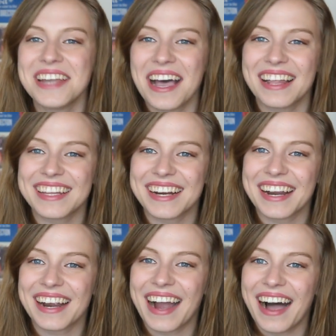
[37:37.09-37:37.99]

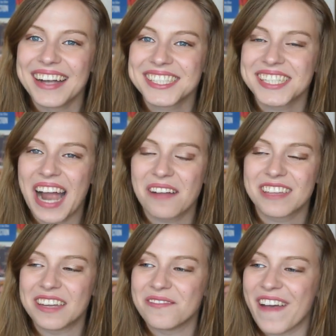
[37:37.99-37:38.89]
another
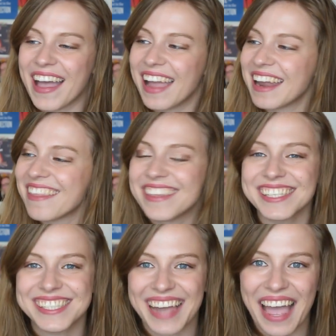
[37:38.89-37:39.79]
Shopkin pen.
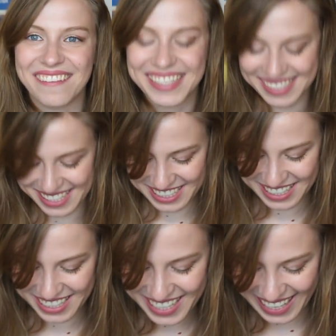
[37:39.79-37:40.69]
This time it's the
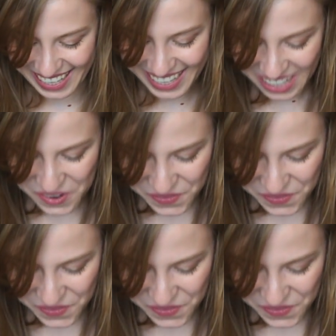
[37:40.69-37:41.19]
cookie,